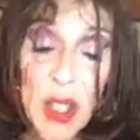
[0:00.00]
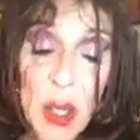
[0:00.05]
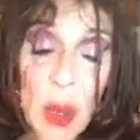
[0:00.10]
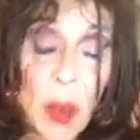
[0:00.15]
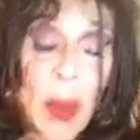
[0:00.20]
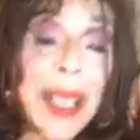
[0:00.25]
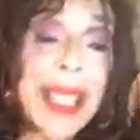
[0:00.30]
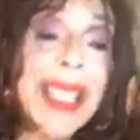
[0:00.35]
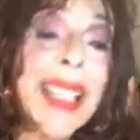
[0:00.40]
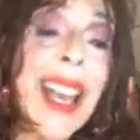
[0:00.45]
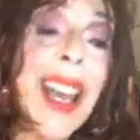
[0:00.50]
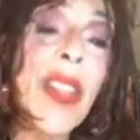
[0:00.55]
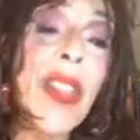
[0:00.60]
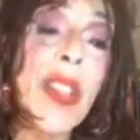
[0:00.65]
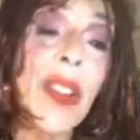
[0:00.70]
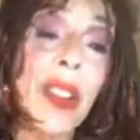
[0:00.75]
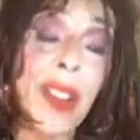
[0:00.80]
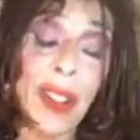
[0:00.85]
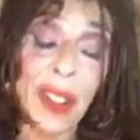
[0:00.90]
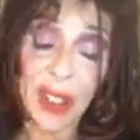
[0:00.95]
doing
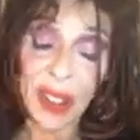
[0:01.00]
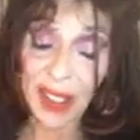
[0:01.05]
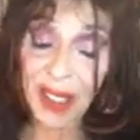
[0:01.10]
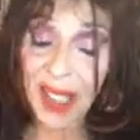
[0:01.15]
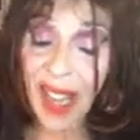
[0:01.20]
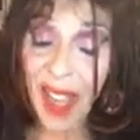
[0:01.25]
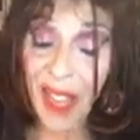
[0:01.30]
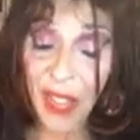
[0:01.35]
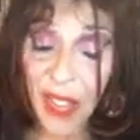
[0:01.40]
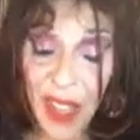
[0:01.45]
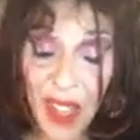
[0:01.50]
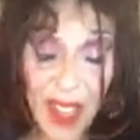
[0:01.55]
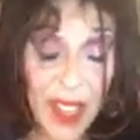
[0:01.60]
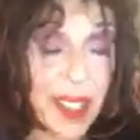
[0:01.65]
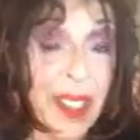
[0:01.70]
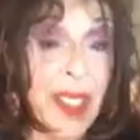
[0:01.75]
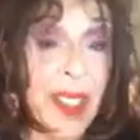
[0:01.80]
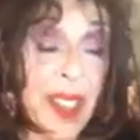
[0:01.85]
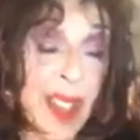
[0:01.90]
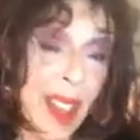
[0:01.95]

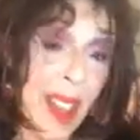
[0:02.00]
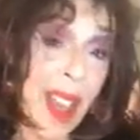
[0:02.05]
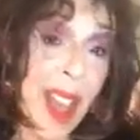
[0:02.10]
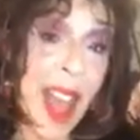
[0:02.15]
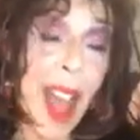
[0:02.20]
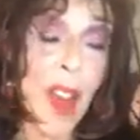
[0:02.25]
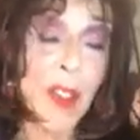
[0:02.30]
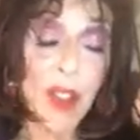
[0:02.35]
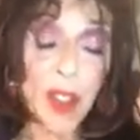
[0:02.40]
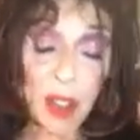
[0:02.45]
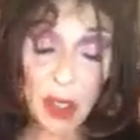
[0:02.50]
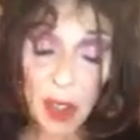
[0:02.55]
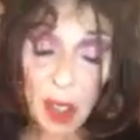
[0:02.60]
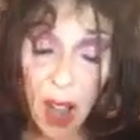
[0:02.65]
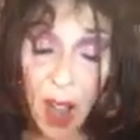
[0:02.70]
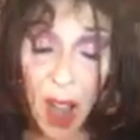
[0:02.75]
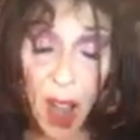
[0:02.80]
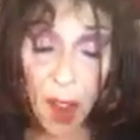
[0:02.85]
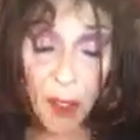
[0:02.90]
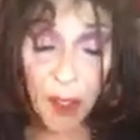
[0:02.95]
nothing after
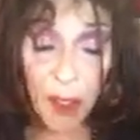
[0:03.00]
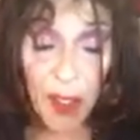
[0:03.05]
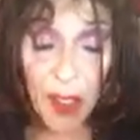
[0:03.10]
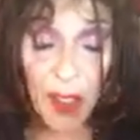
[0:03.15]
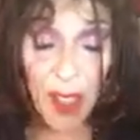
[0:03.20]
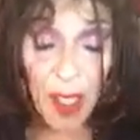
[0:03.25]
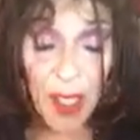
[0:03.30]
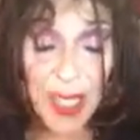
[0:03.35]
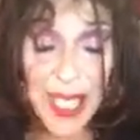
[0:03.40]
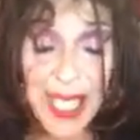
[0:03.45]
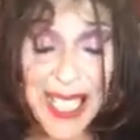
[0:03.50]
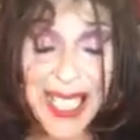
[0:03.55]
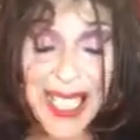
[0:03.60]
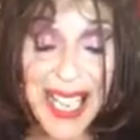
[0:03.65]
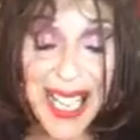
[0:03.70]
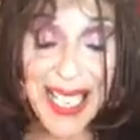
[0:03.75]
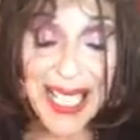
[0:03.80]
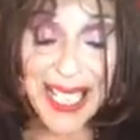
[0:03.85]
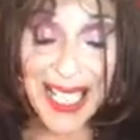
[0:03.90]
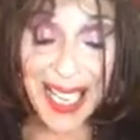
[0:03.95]
coffee on a
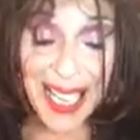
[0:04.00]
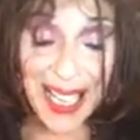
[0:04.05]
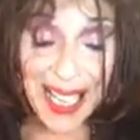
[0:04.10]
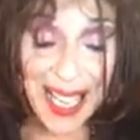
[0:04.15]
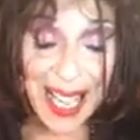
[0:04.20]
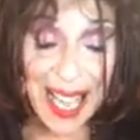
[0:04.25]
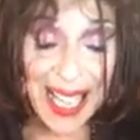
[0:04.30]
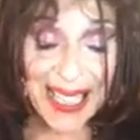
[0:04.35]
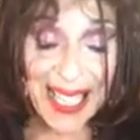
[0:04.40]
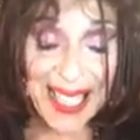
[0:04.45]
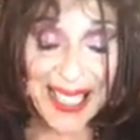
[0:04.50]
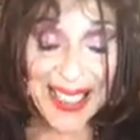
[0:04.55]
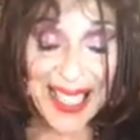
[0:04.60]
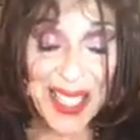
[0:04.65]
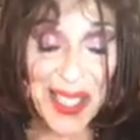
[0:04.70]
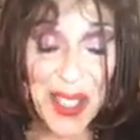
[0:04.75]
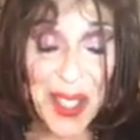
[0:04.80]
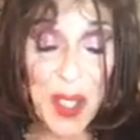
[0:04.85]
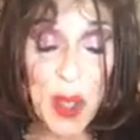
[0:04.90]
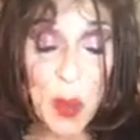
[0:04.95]
Sunday. Like,
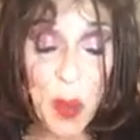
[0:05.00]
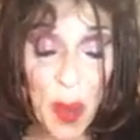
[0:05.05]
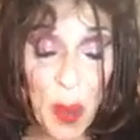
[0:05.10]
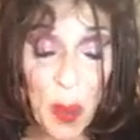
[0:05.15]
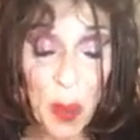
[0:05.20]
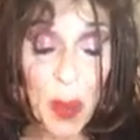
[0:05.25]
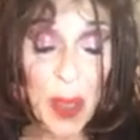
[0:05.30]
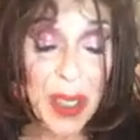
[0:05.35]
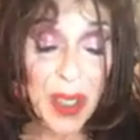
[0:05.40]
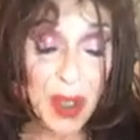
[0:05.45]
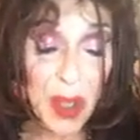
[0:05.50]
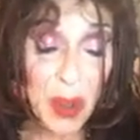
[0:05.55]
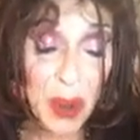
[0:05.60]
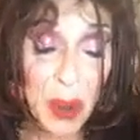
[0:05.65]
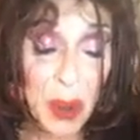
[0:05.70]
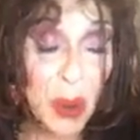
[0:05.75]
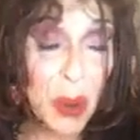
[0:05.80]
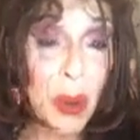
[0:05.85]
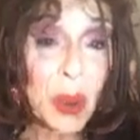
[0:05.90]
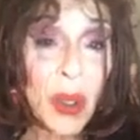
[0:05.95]
this is what we
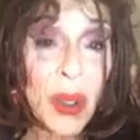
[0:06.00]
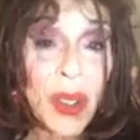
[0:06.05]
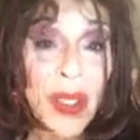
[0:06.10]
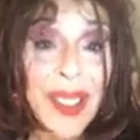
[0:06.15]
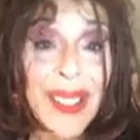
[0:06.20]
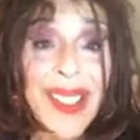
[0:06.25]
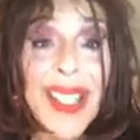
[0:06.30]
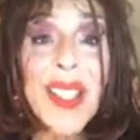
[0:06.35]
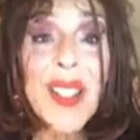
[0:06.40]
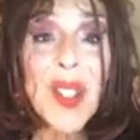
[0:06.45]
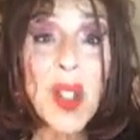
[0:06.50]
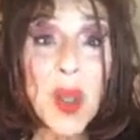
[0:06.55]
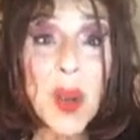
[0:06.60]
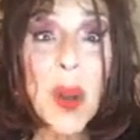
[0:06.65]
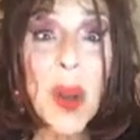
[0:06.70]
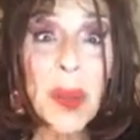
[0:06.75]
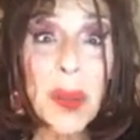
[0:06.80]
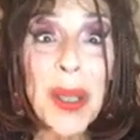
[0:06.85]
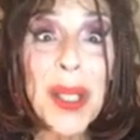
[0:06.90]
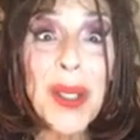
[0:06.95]
do. This
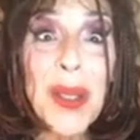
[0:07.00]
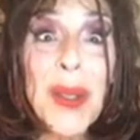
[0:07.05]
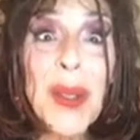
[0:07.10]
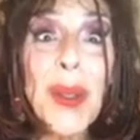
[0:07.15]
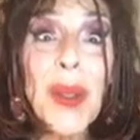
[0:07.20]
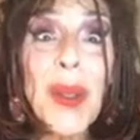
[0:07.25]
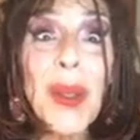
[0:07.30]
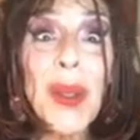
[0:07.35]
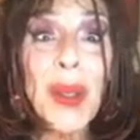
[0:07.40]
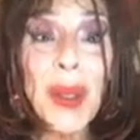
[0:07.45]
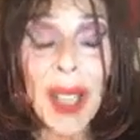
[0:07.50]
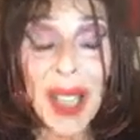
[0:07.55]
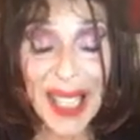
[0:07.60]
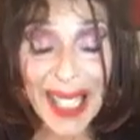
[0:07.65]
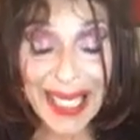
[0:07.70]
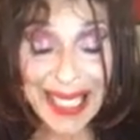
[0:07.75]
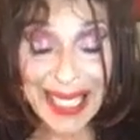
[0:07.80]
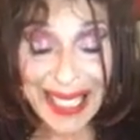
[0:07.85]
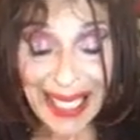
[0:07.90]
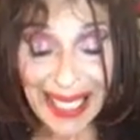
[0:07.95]
is what we do,
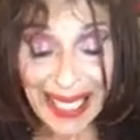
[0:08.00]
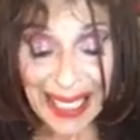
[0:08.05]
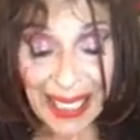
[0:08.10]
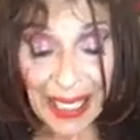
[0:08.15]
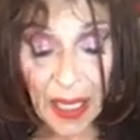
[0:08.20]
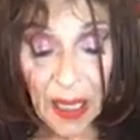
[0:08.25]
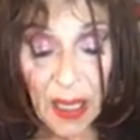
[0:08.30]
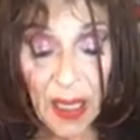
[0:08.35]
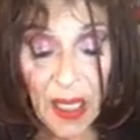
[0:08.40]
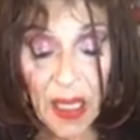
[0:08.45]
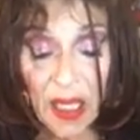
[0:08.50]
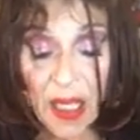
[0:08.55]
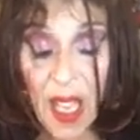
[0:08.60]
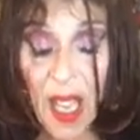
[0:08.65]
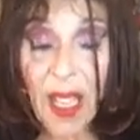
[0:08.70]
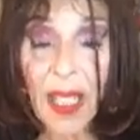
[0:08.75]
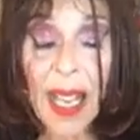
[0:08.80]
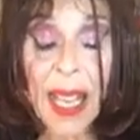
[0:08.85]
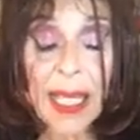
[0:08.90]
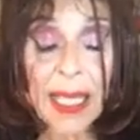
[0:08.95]
honey.
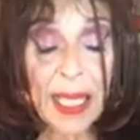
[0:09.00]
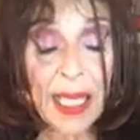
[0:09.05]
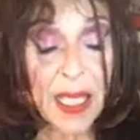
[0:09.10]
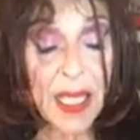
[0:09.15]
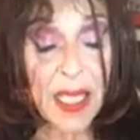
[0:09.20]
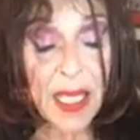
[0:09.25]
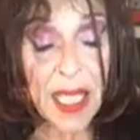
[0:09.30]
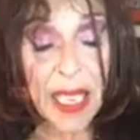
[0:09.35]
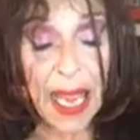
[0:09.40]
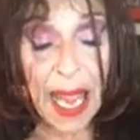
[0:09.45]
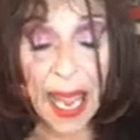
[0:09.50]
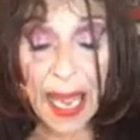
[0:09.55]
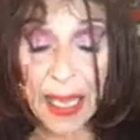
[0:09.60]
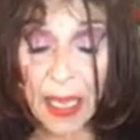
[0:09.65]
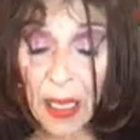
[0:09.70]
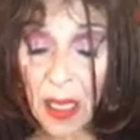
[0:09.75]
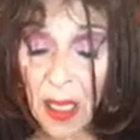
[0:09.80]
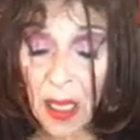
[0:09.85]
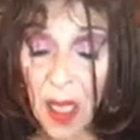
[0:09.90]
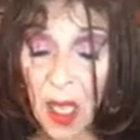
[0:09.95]
Not like in
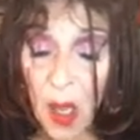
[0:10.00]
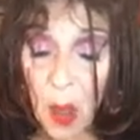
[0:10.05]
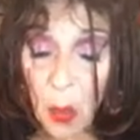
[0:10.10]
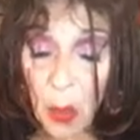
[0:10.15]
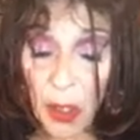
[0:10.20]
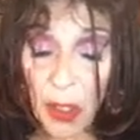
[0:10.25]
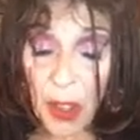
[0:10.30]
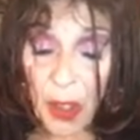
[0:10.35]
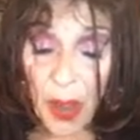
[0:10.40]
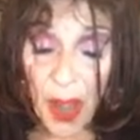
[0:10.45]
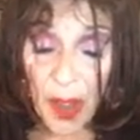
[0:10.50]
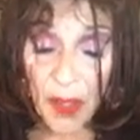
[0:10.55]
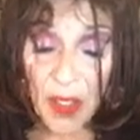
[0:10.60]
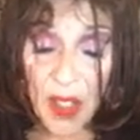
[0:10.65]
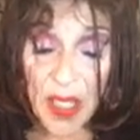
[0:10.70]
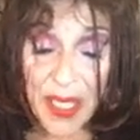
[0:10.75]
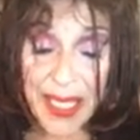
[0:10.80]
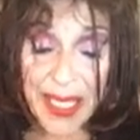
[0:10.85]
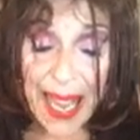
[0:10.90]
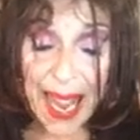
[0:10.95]
Seattle, where you have
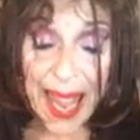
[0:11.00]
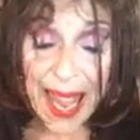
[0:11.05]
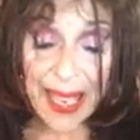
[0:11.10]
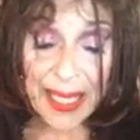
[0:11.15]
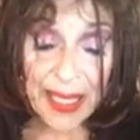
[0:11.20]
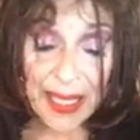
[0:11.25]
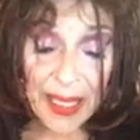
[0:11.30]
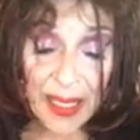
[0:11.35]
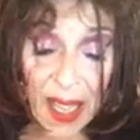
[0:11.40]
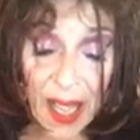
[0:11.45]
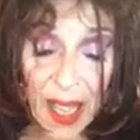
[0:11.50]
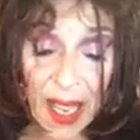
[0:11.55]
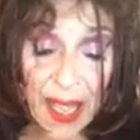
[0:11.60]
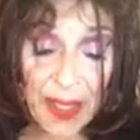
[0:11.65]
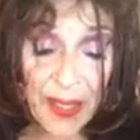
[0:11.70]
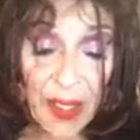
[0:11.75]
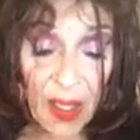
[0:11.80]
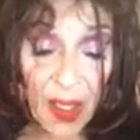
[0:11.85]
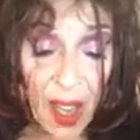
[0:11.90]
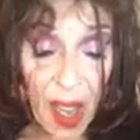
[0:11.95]
to stand in
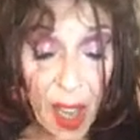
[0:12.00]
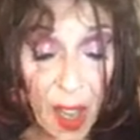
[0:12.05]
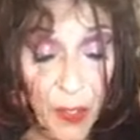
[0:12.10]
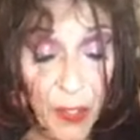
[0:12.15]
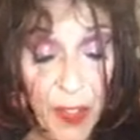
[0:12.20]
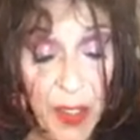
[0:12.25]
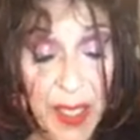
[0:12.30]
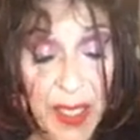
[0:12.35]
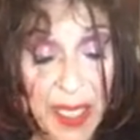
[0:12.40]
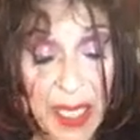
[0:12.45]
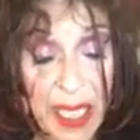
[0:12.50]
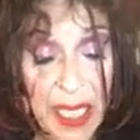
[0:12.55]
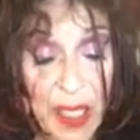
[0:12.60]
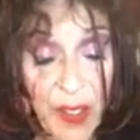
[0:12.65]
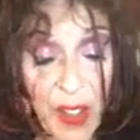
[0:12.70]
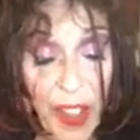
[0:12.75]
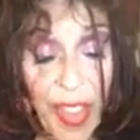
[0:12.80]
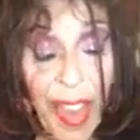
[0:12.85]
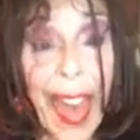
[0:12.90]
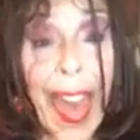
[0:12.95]
line, the coffee isn't
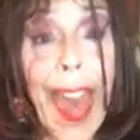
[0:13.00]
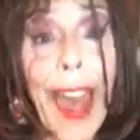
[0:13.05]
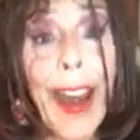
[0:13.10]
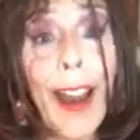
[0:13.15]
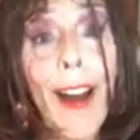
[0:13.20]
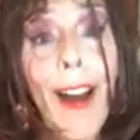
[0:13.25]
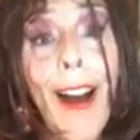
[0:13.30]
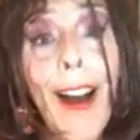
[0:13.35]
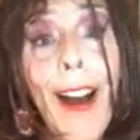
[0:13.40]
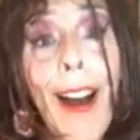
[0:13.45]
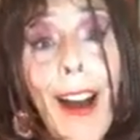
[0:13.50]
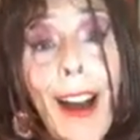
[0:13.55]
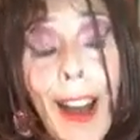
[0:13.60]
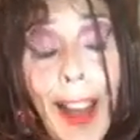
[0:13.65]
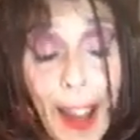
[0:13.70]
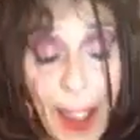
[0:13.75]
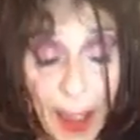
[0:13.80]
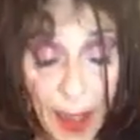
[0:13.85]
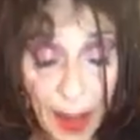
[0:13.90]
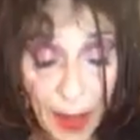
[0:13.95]
even that
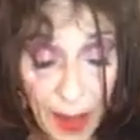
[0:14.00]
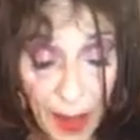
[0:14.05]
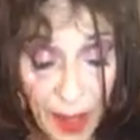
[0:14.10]
hot,